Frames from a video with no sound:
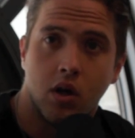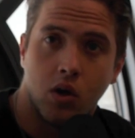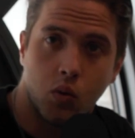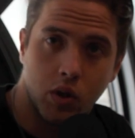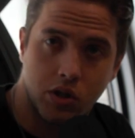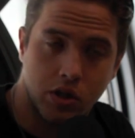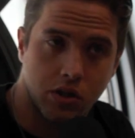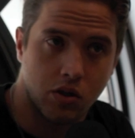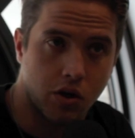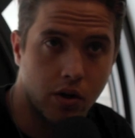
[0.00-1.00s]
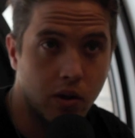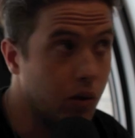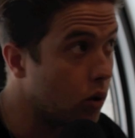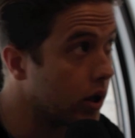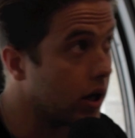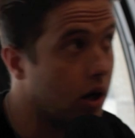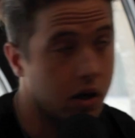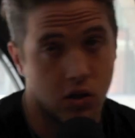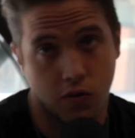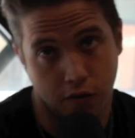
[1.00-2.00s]
which is currently working
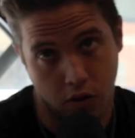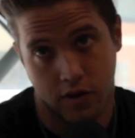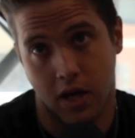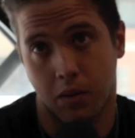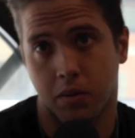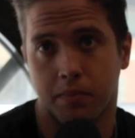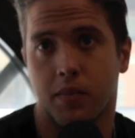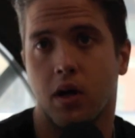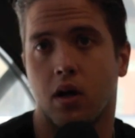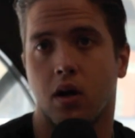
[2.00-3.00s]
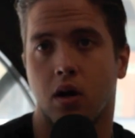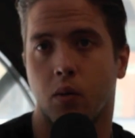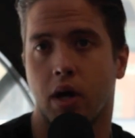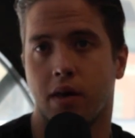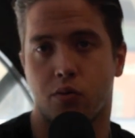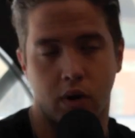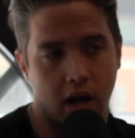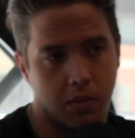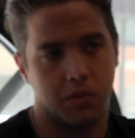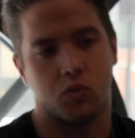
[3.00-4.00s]
on its fourth album. We had three
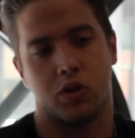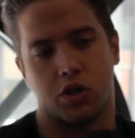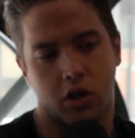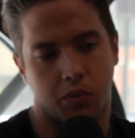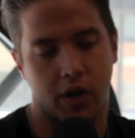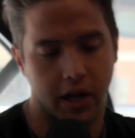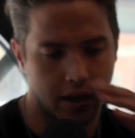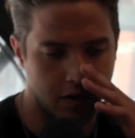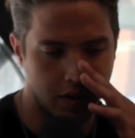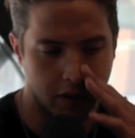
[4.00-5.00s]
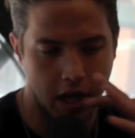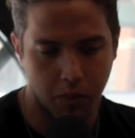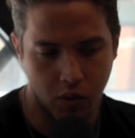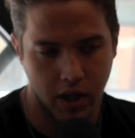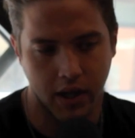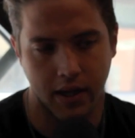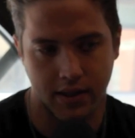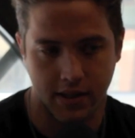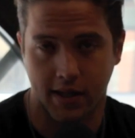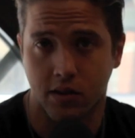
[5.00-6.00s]
albums. We took a break, and during that break, I
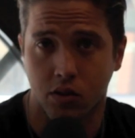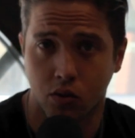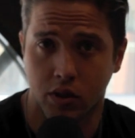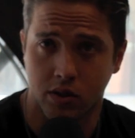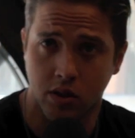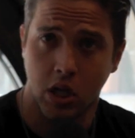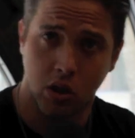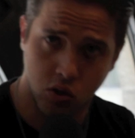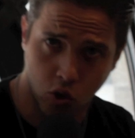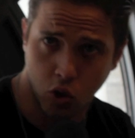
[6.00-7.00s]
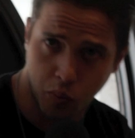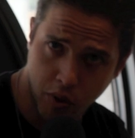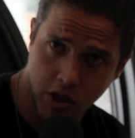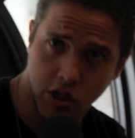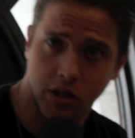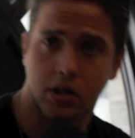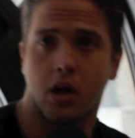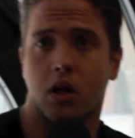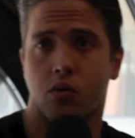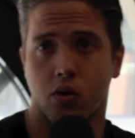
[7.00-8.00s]
decided to do this solo project
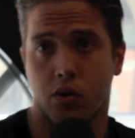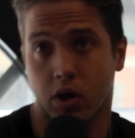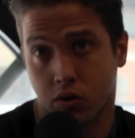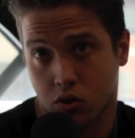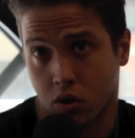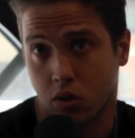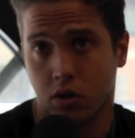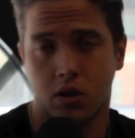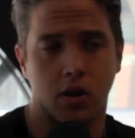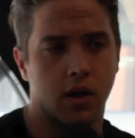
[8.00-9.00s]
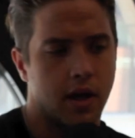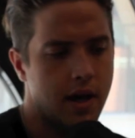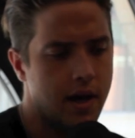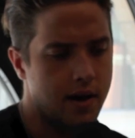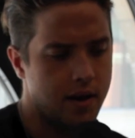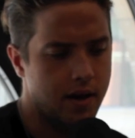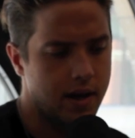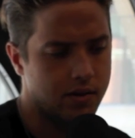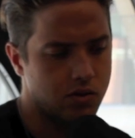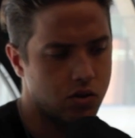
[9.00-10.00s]
called Rodrigo Solo.
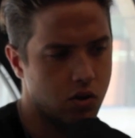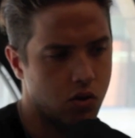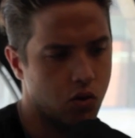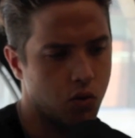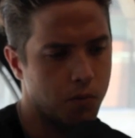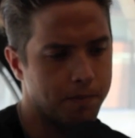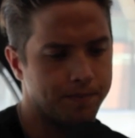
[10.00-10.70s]
And so.